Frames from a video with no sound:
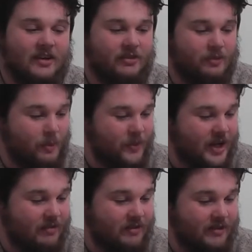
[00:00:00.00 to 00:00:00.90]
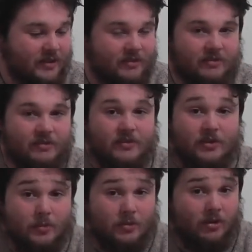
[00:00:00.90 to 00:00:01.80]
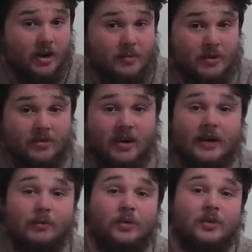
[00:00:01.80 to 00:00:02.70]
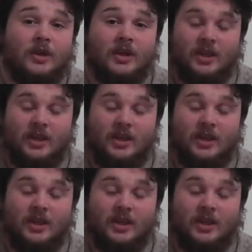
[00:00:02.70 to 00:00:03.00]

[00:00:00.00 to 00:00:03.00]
So when we hit 50 subscribers, I will